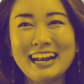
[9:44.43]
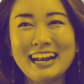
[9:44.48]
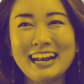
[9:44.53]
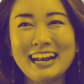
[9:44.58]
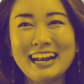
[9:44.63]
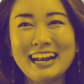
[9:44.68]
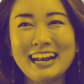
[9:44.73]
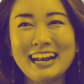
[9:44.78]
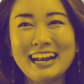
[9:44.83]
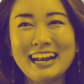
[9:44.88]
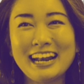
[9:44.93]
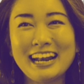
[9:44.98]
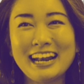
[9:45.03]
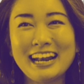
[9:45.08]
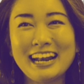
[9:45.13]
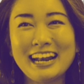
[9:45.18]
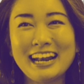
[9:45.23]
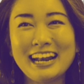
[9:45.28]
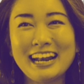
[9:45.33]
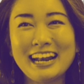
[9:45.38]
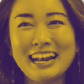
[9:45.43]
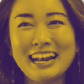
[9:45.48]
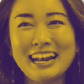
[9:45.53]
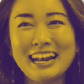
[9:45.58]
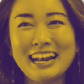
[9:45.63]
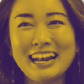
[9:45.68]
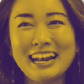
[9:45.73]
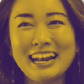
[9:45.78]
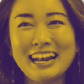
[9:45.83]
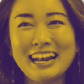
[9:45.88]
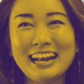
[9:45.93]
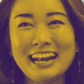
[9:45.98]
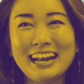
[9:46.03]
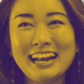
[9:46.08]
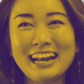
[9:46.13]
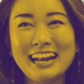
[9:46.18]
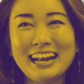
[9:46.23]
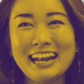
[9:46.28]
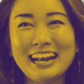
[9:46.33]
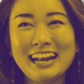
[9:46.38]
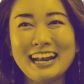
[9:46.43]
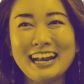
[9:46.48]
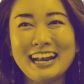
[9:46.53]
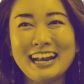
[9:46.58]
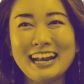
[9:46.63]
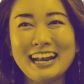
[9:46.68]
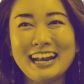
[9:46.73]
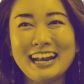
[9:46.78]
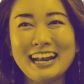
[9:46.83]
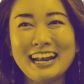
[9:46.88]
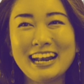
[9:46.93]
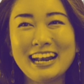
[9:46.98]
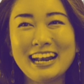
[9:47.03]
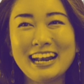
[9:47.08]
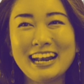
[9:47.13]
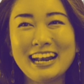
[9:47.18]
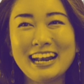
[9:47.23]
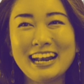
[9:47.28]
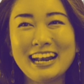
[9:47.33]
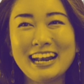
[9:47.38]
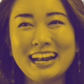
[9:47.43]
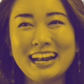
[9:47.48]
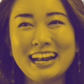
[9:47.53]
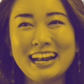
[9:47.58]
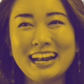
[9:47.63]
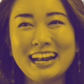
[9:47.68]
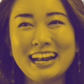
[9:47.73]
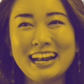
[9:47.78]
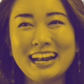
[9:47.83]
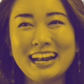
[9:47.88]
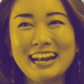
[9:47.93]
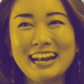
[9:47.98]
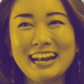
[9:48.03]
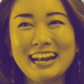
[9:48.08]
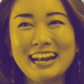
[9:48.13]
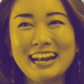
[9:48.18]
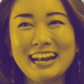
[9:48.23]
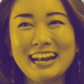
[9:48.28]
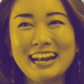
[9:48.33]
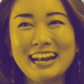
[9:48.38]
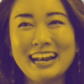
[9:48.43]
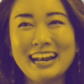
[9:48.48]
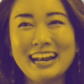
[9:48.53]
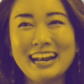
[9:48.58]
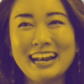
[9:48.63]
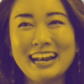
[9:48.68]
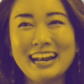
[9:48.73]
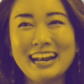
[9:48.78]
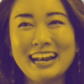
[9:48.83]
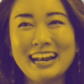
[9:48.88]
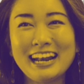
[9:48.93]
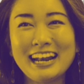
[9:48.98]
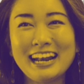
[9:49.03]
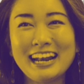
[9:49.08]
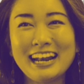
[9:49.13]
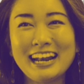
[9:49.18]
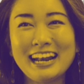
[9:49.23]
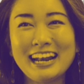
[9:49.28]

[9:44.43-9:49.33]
(no lip movement)